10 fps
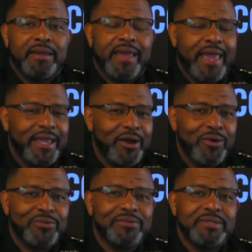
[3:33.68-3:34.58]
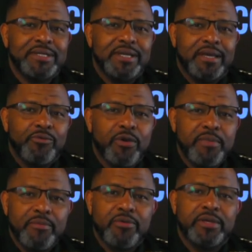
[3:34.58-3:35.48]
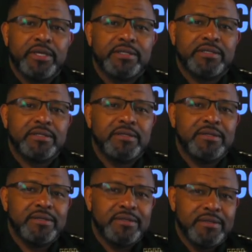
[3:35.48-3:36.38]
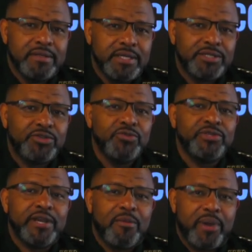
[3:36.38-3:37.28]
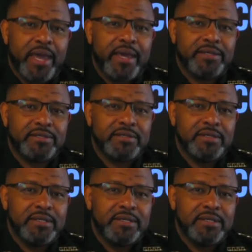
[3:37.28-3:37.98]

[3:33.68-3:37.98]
Hang on. Remember this. This too shall pass.